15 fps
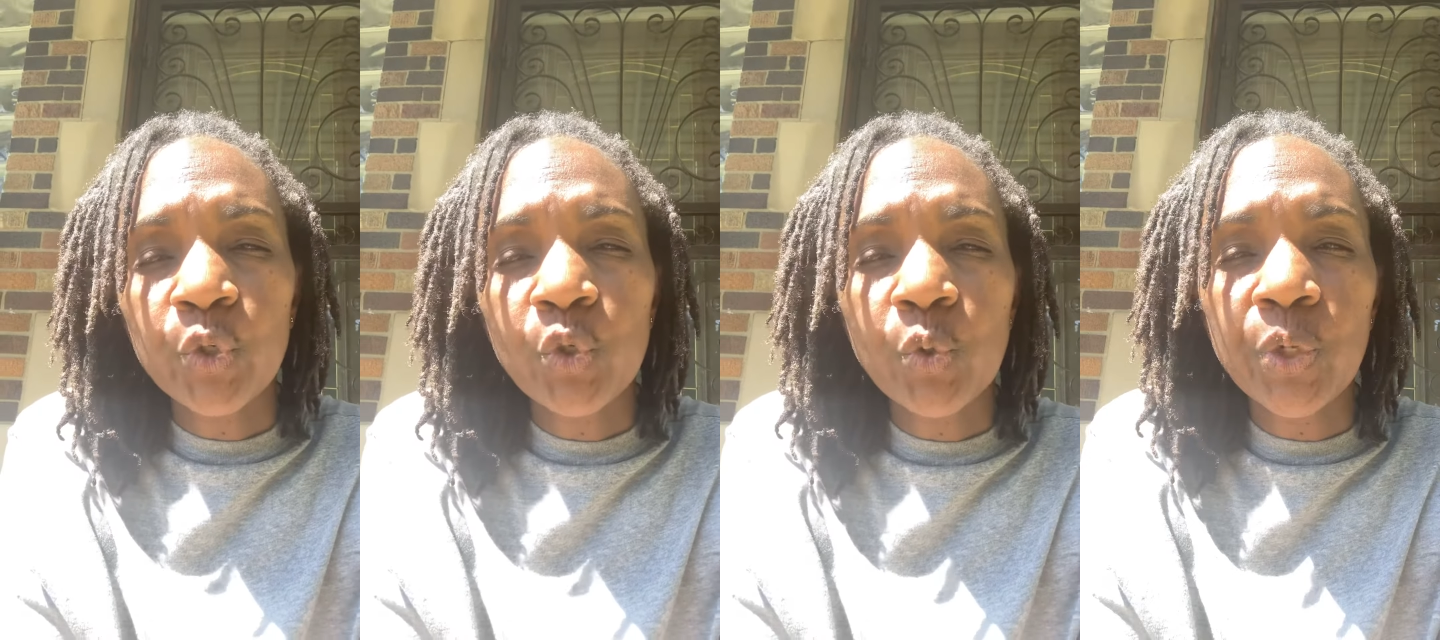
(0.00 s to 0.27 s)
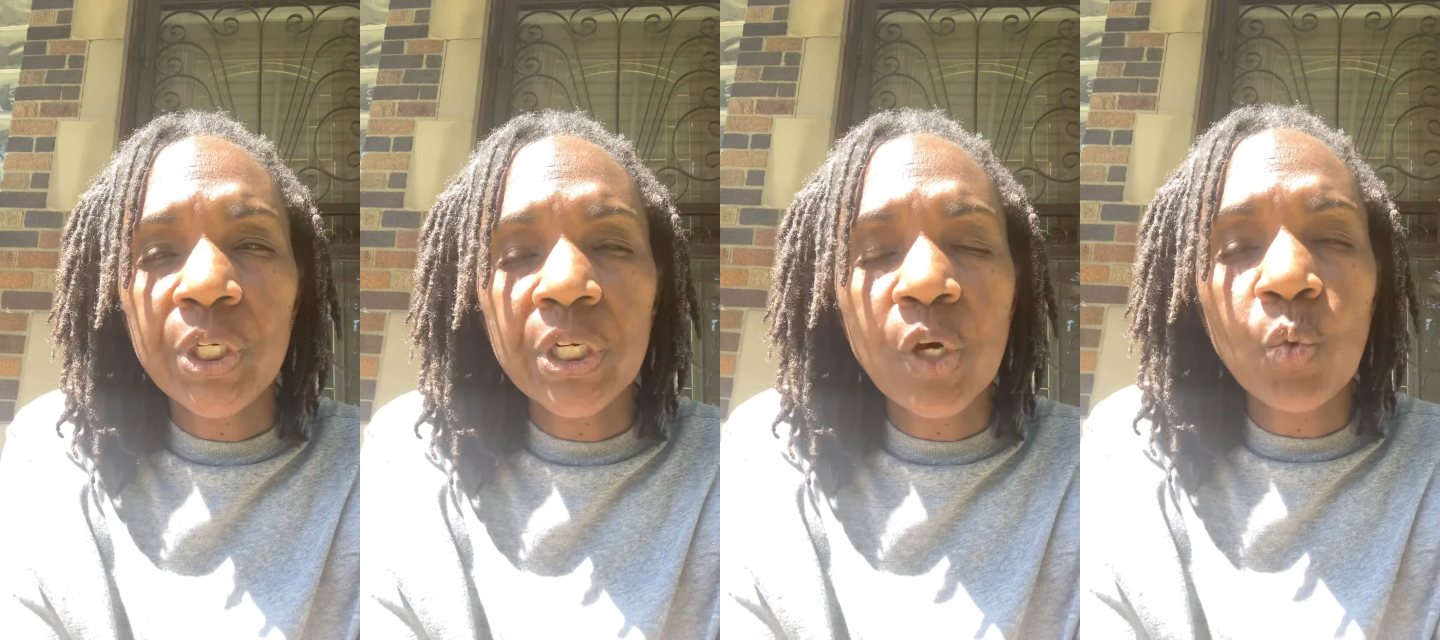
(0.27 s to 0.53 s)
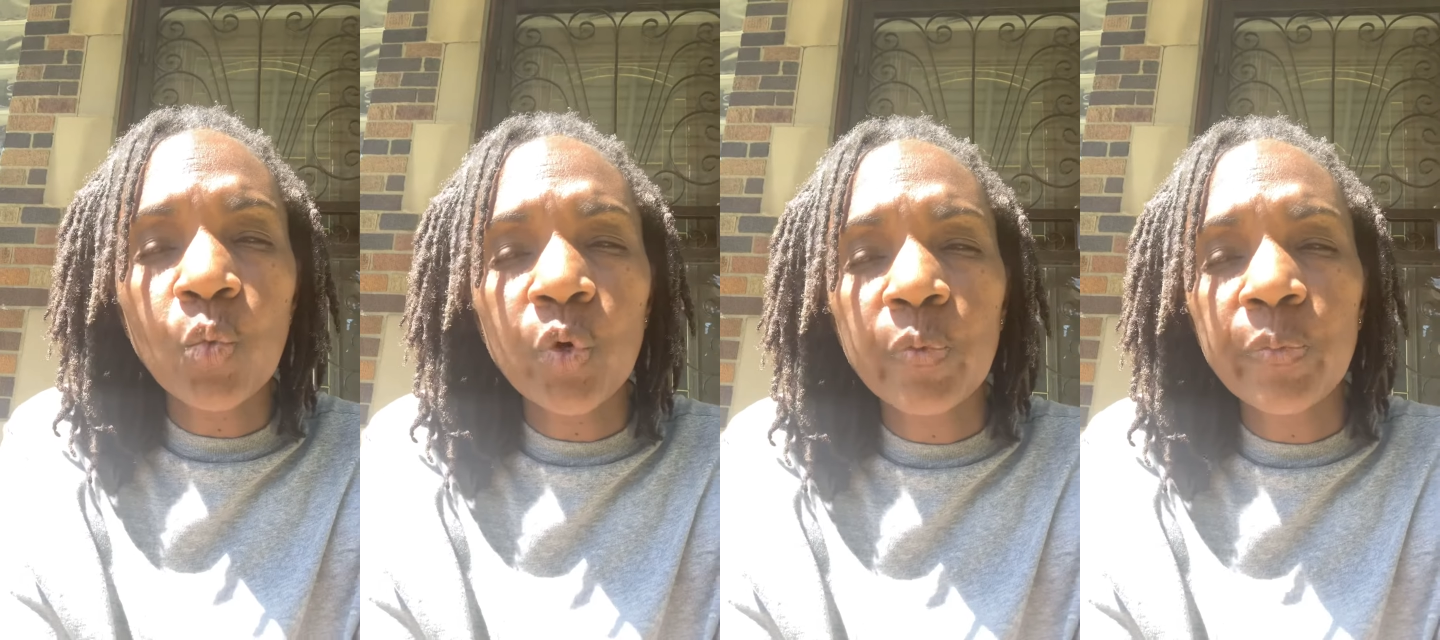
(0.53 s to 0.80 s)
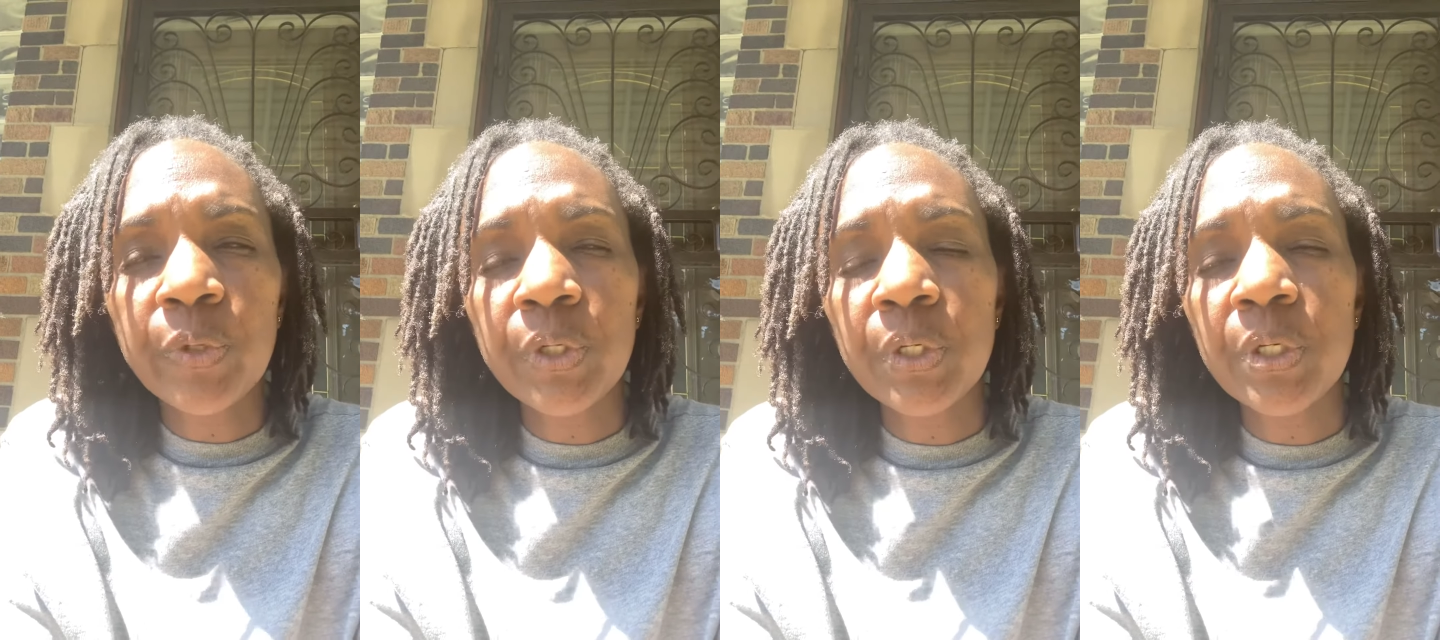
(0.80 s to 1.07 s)
to a young
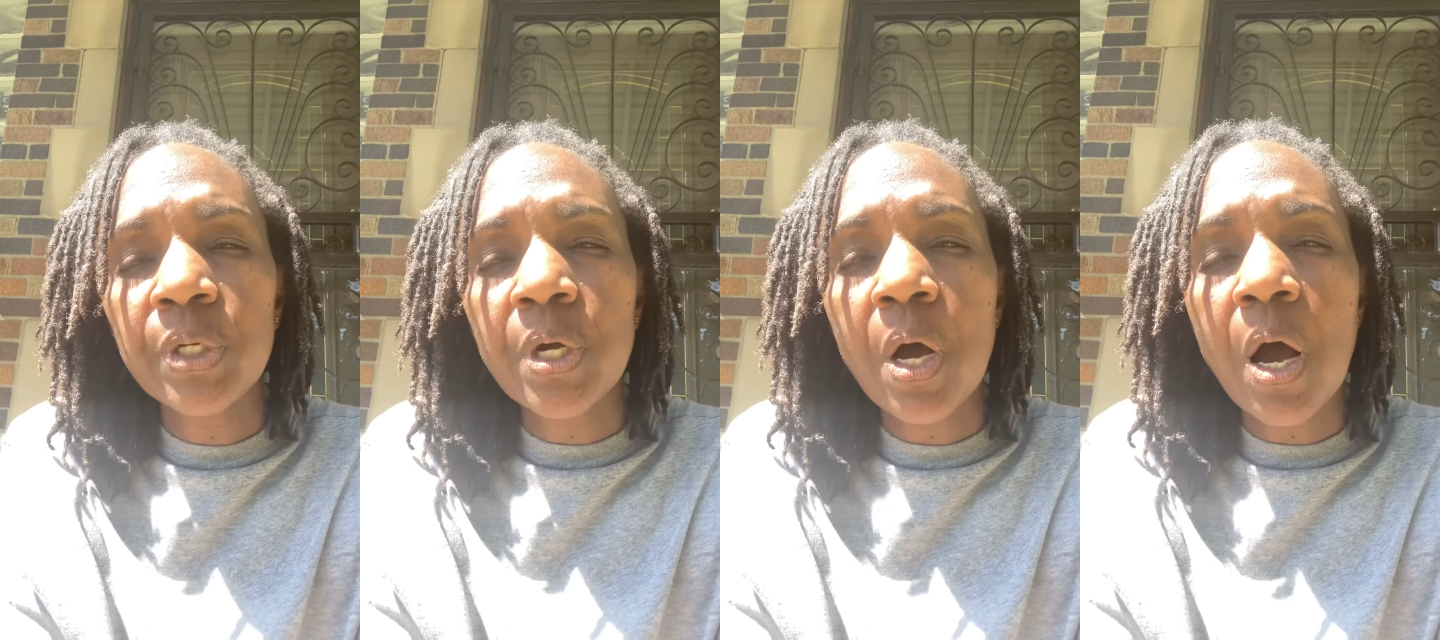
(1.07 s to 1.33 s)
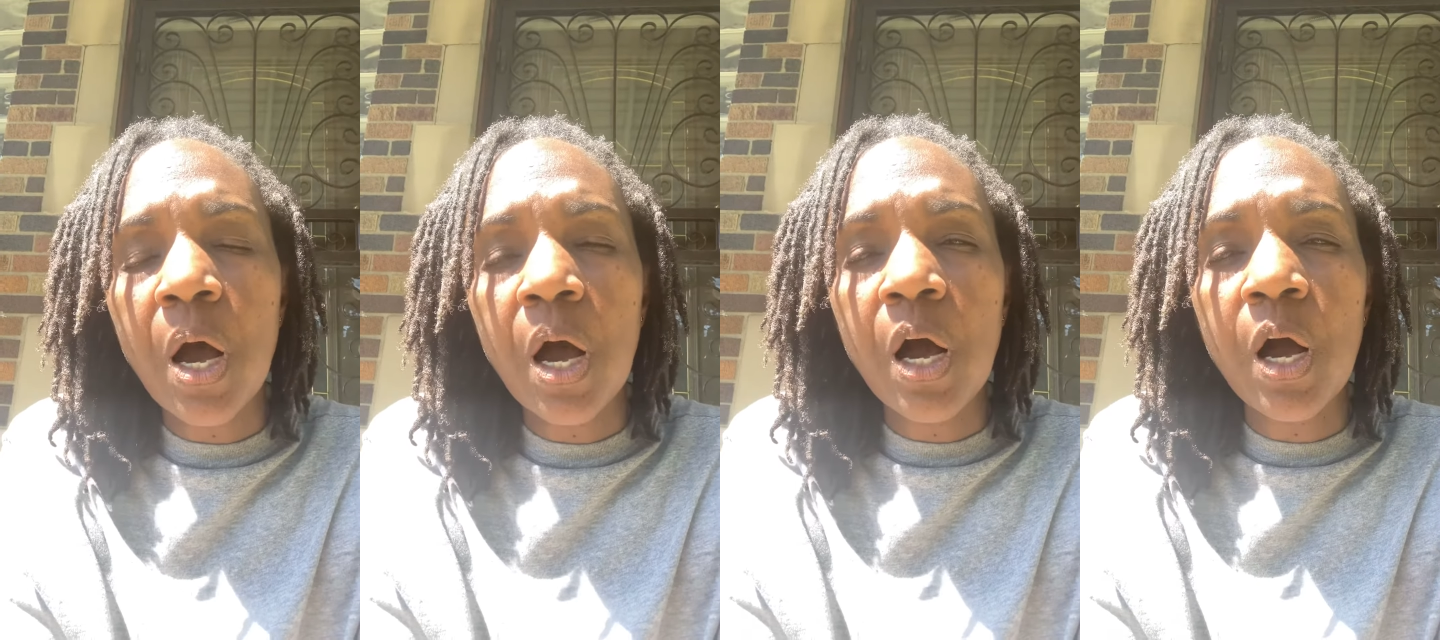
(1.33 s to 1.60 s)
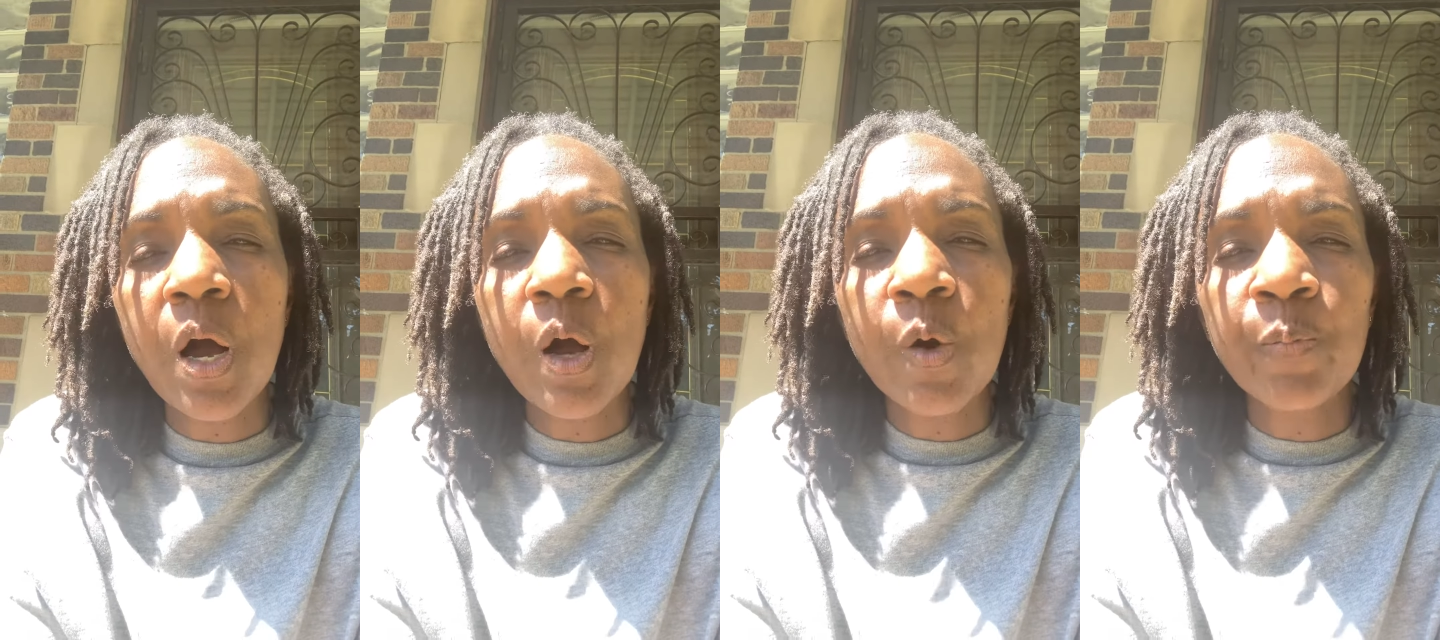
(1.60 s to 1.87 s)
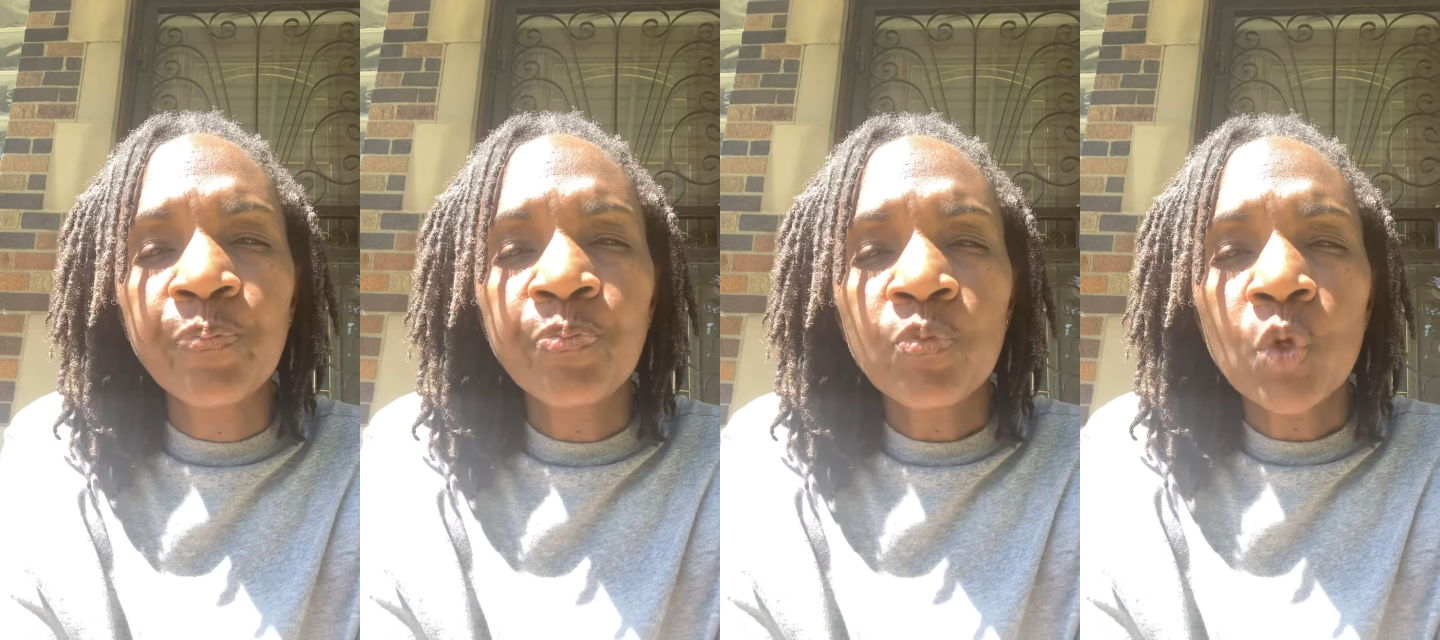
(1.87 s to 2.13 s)
woman
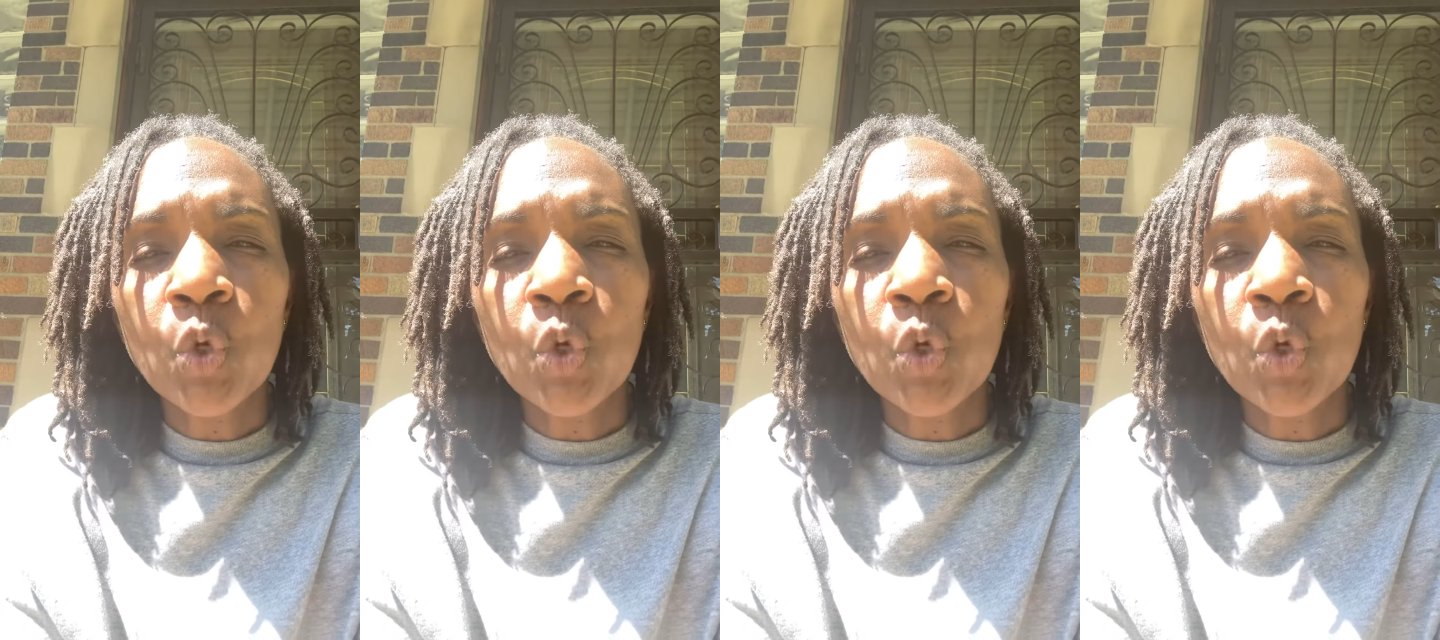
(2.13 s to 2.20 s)
um,